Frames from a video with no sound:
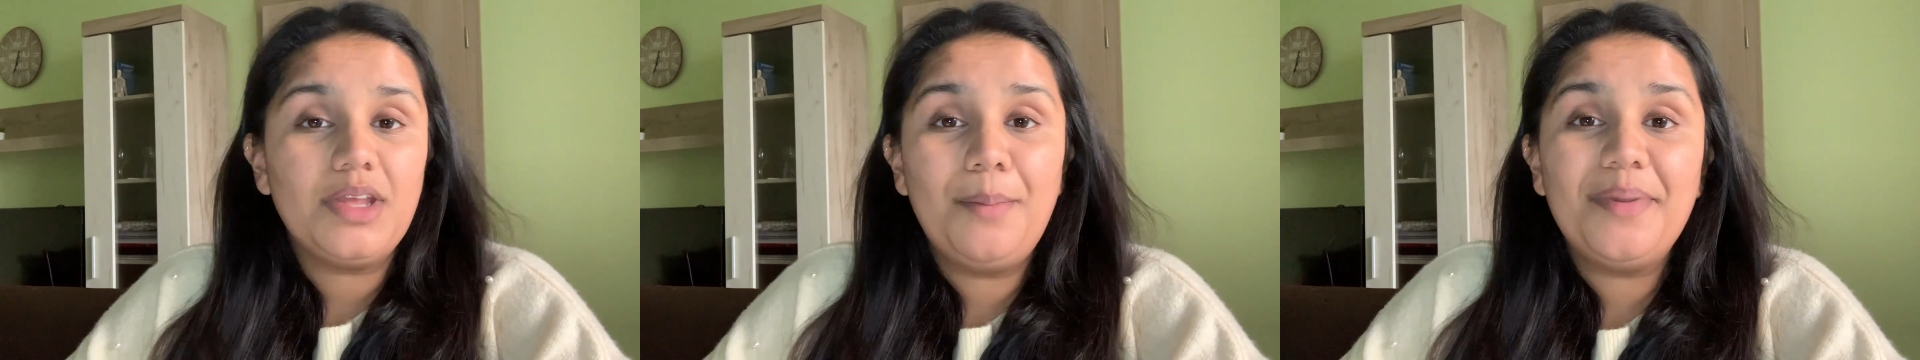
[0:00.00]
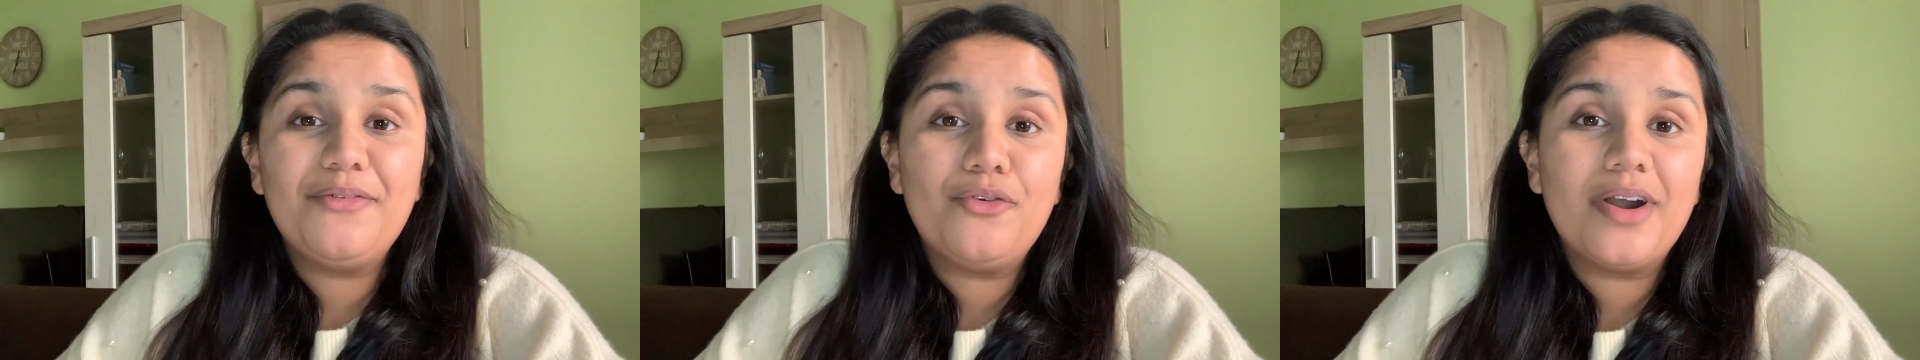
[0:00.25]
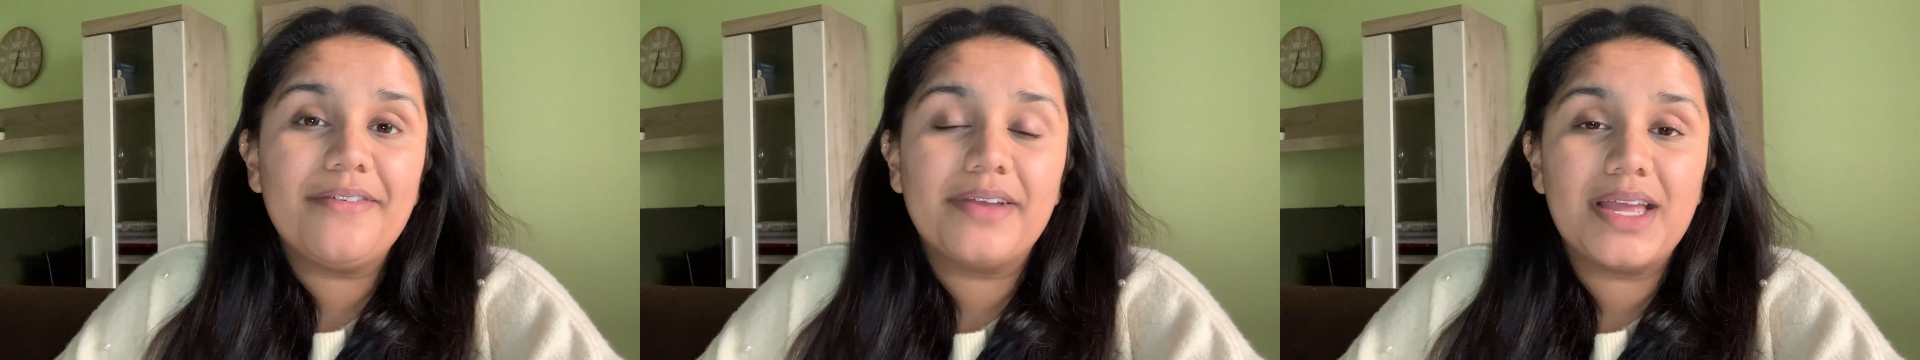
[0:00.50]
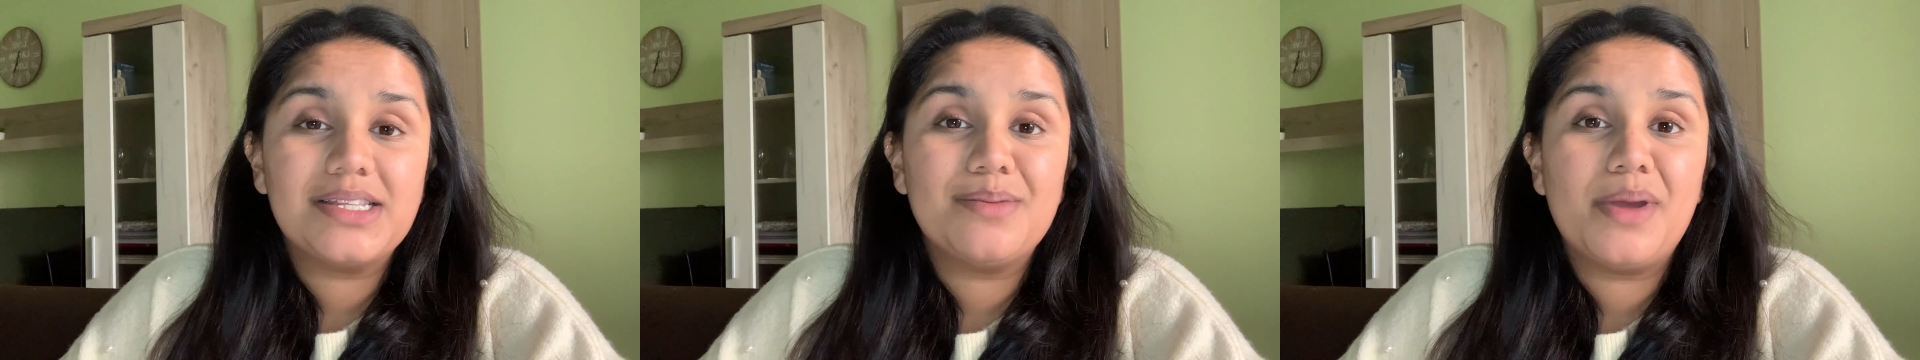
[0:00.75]
Before I
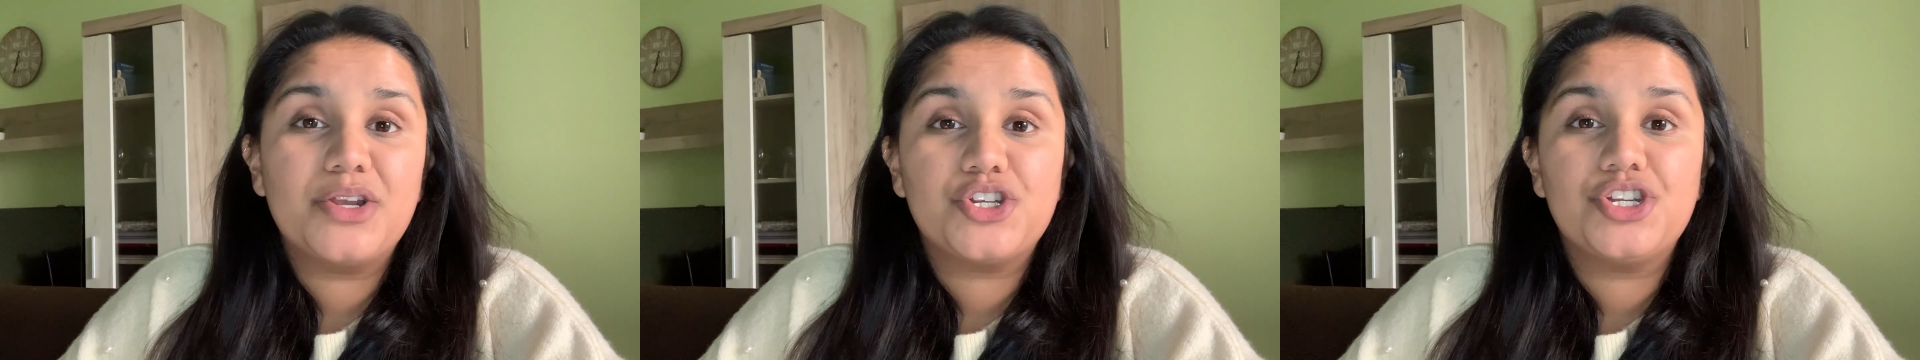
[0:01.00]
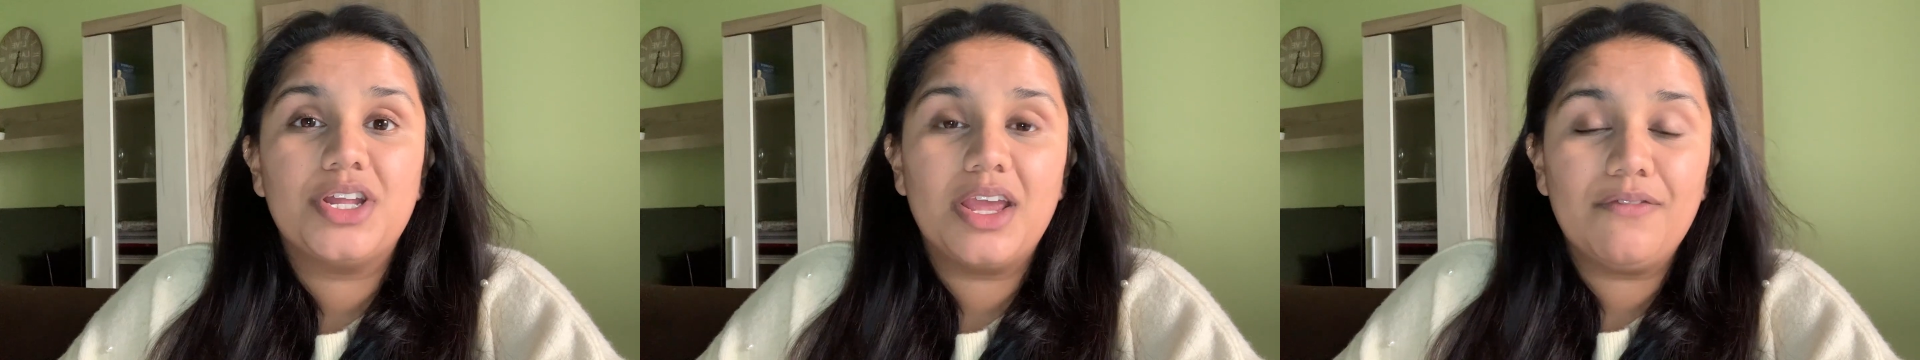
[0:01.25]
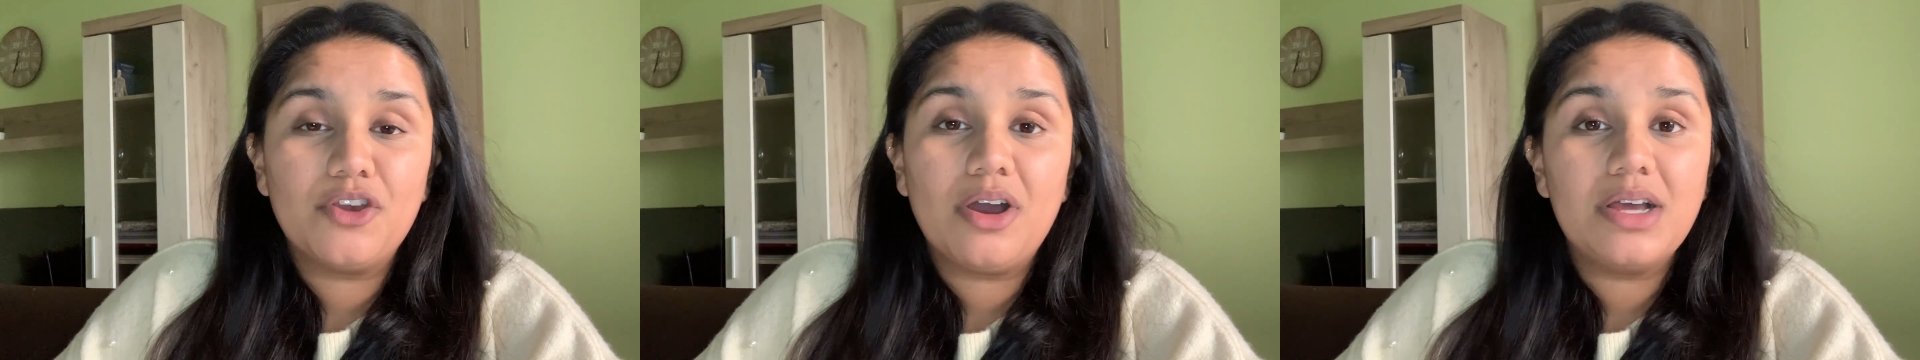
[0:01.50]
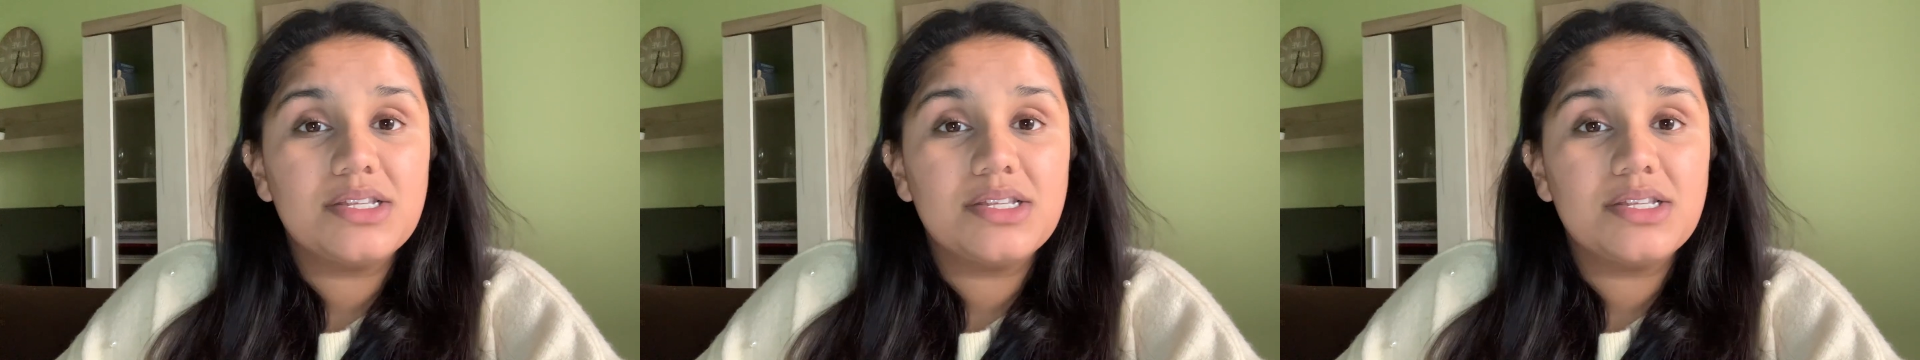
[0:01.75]
forget to mention, if you guys